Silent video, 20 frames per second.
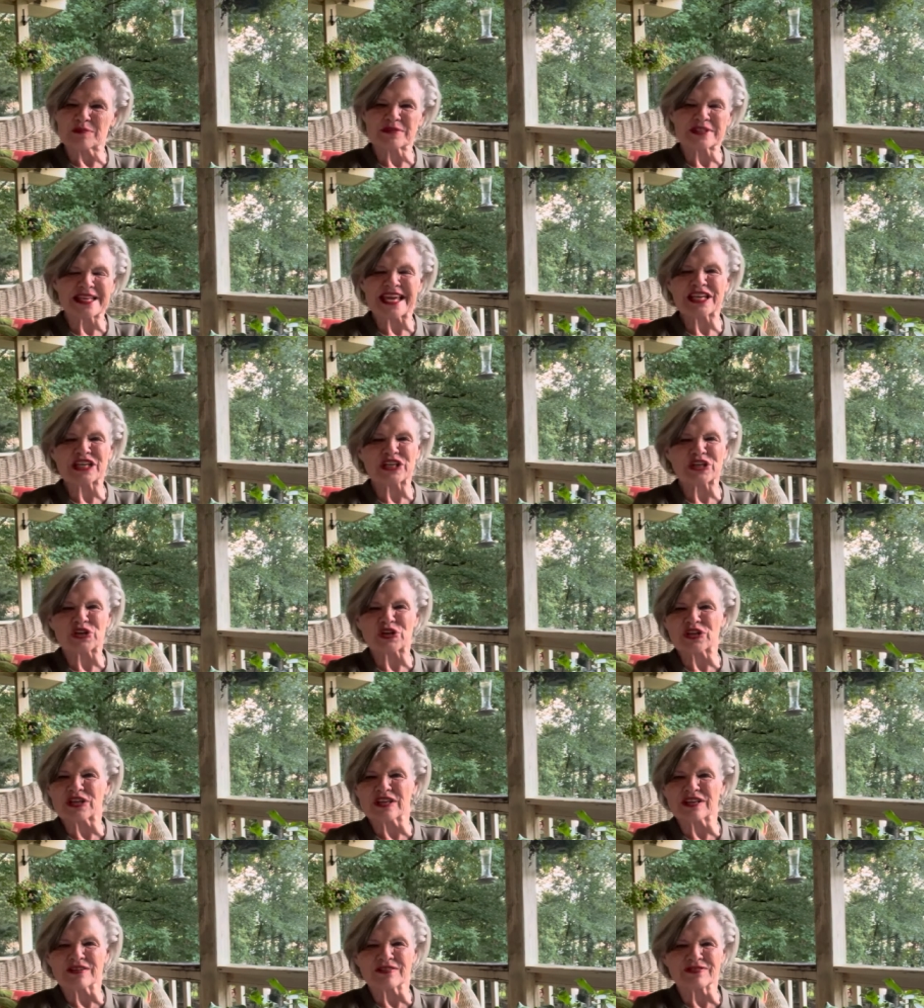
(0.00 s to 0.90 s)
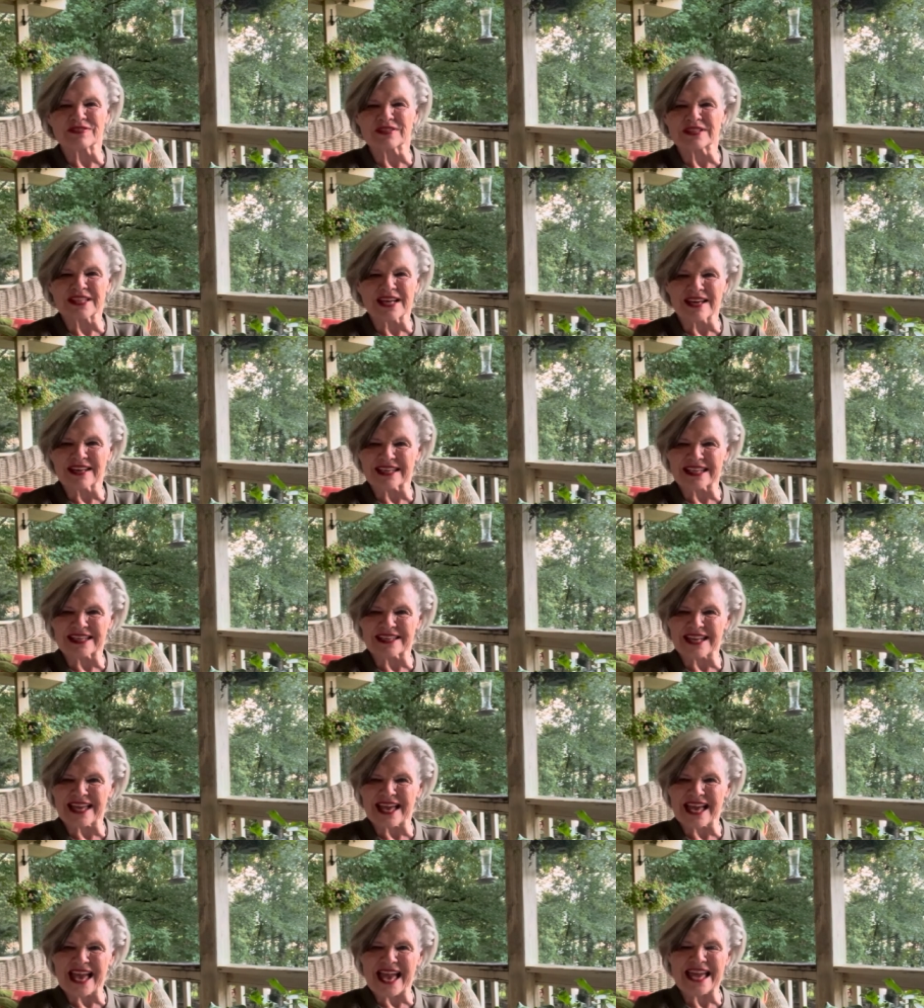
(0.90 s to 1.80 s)
Satan couldn't have done it
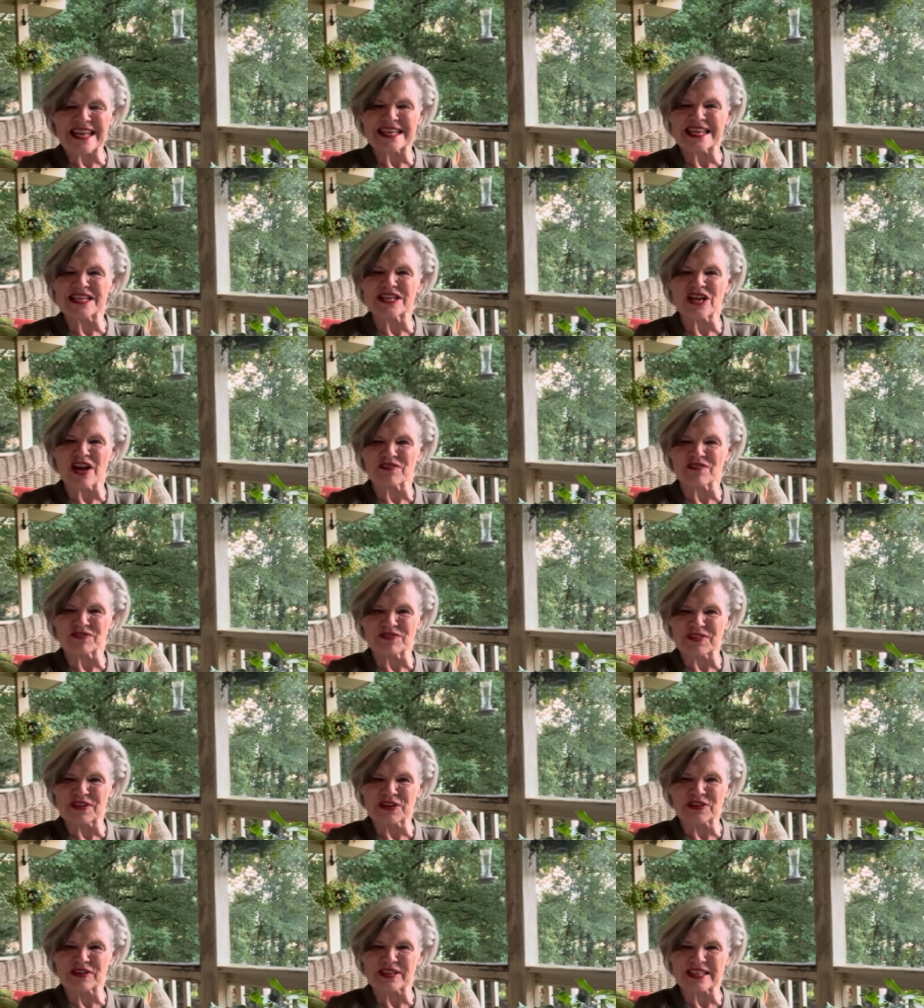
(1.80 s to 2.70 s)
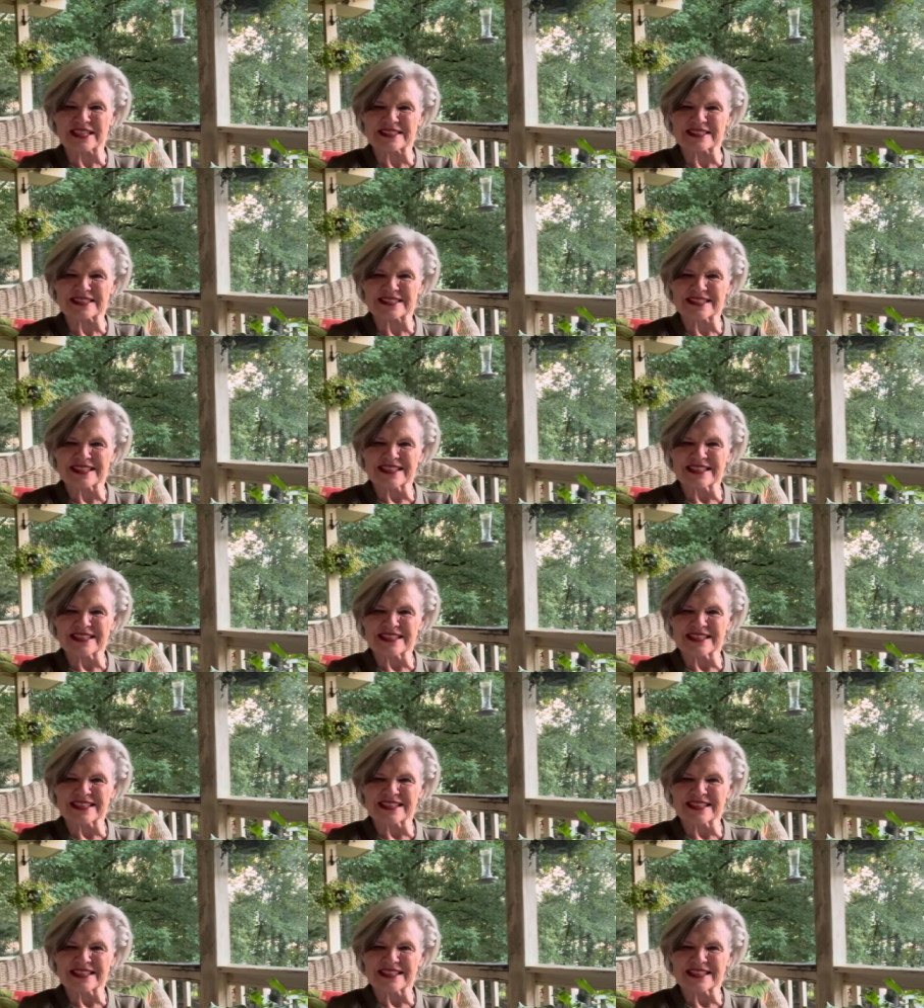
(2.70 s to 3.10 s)
had he not feared it.